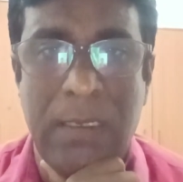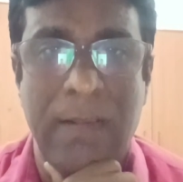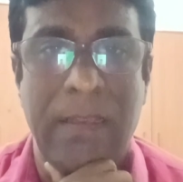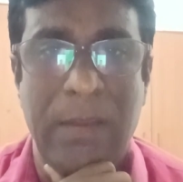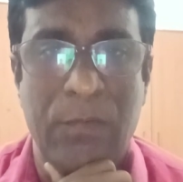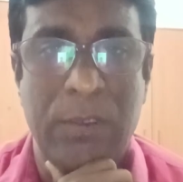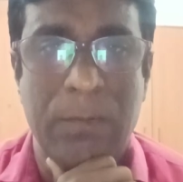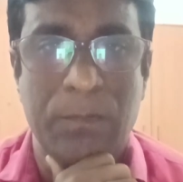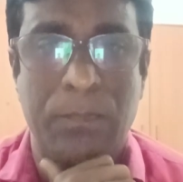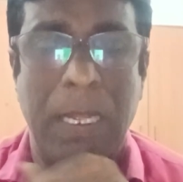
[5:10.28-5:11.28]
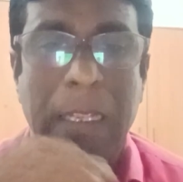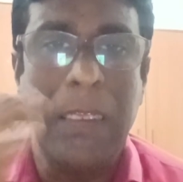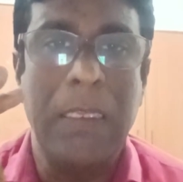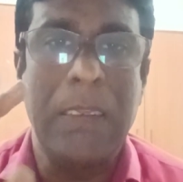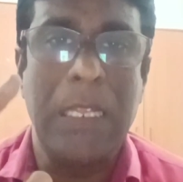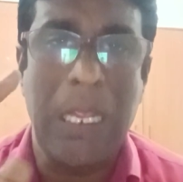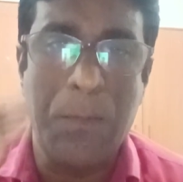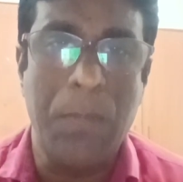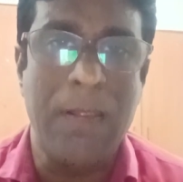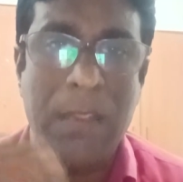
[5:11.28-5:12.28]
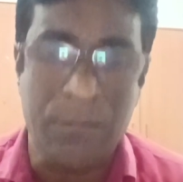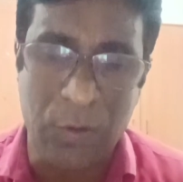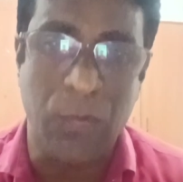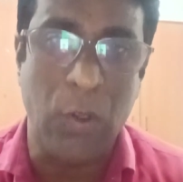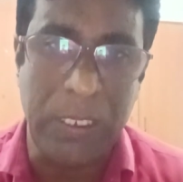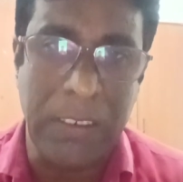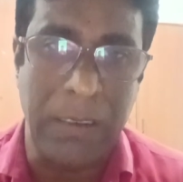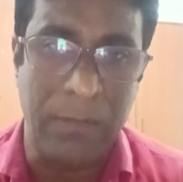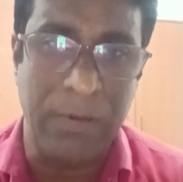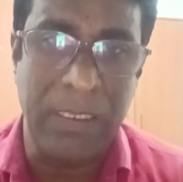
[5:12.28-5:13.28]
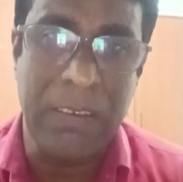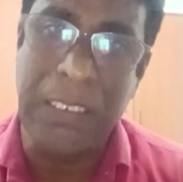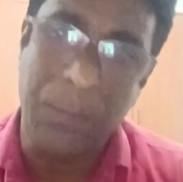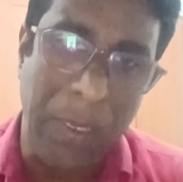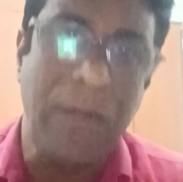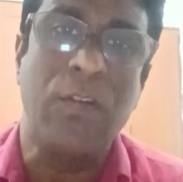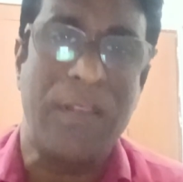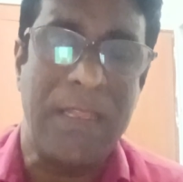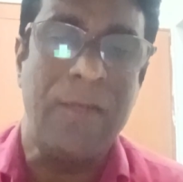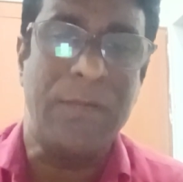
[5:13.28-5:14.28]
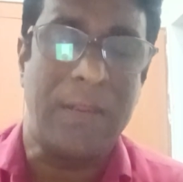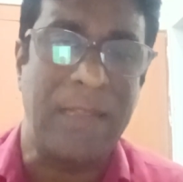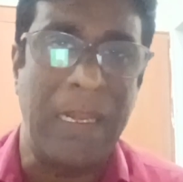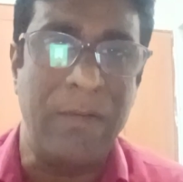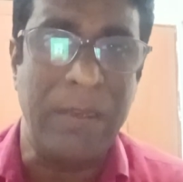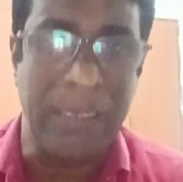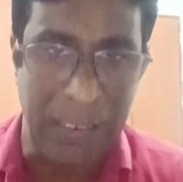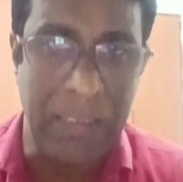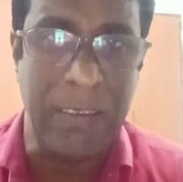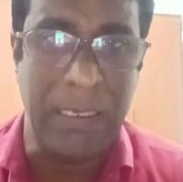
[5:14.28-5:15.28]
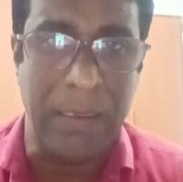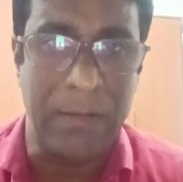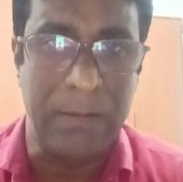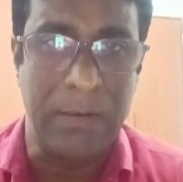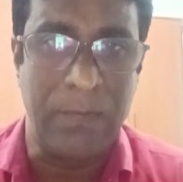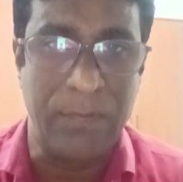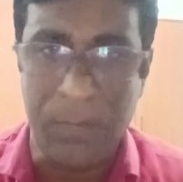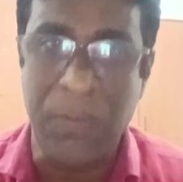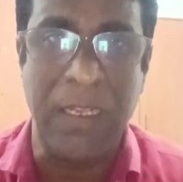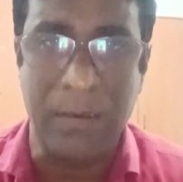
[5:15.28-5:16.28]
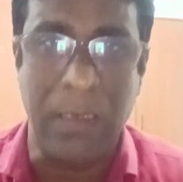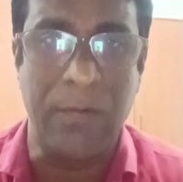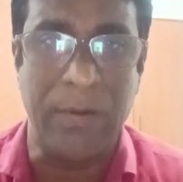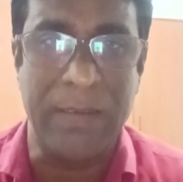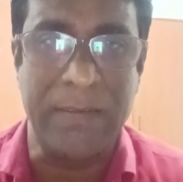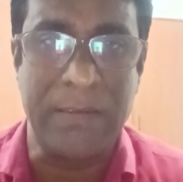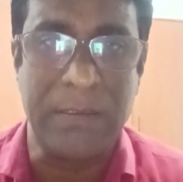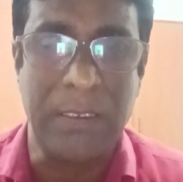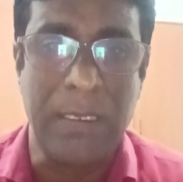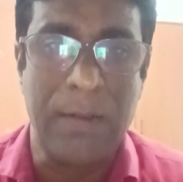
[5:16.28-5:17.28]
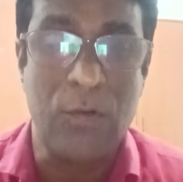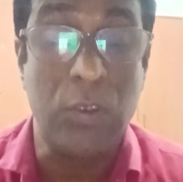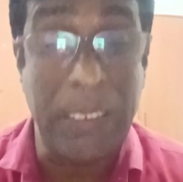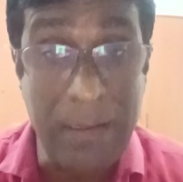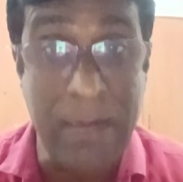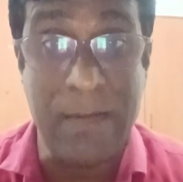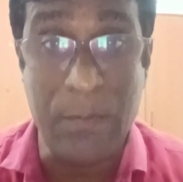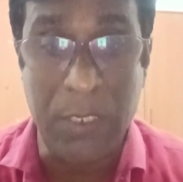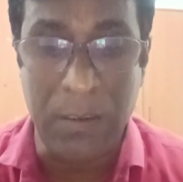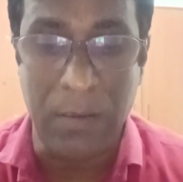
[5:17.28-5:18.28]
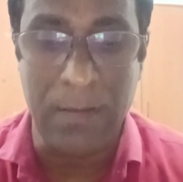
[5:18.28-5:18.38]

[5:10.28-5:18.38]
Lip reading: received by the embassy of the foreign country, they might receive the salary in India from their countries. So that is exempted under